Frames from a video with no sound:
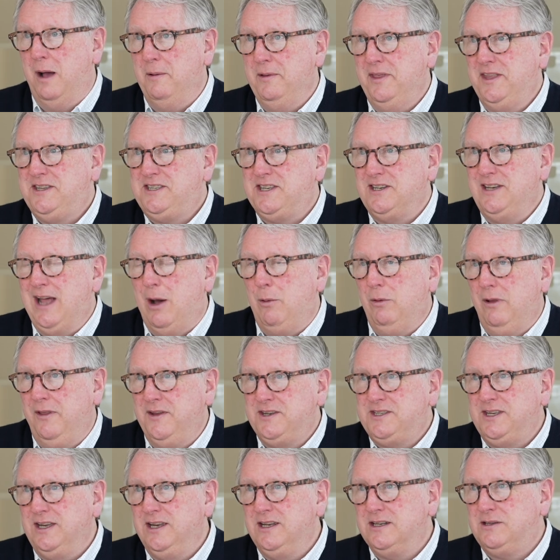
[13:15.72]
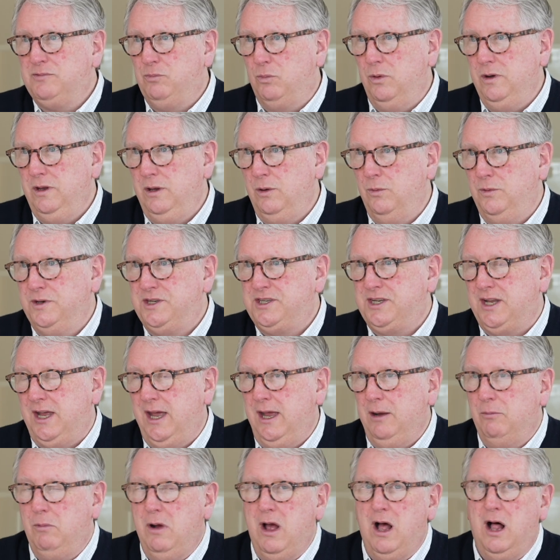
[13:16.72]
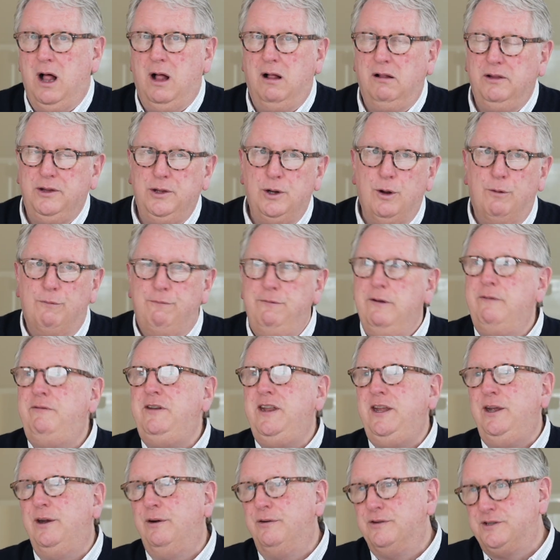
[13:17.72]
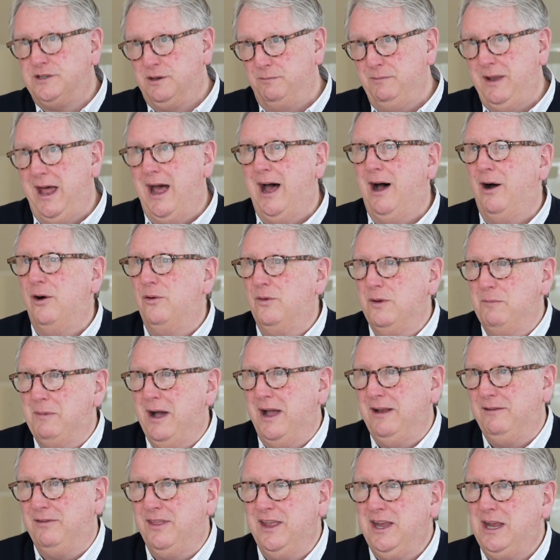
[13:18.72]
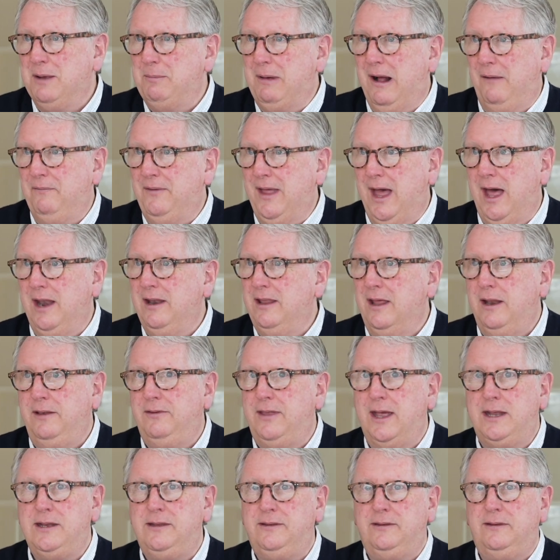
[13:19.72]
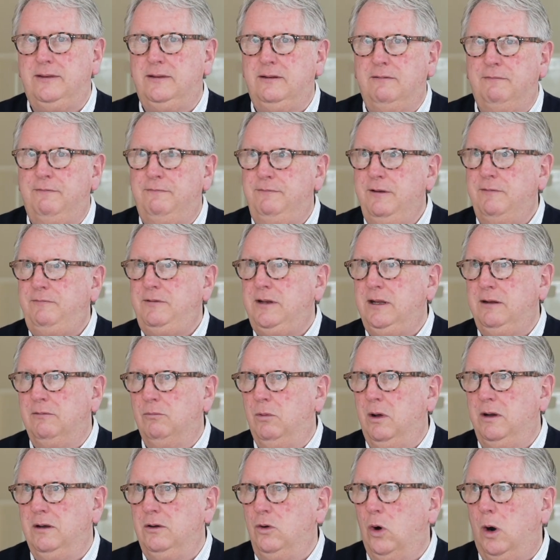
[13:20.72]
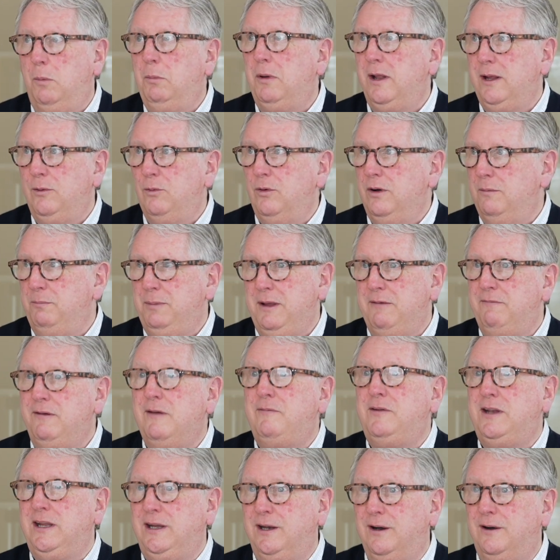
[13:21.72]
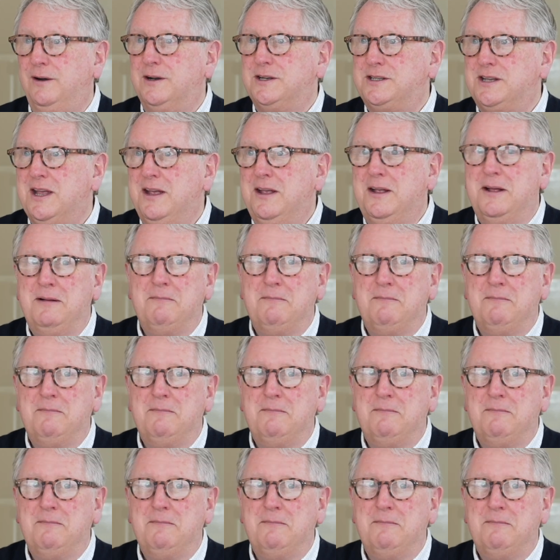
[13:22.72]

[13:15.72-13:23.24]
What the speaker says: this is not one of these things when you would say, well, you know, 50 years from now, we might think about that. Yeah. That 50, what normally would be 50 years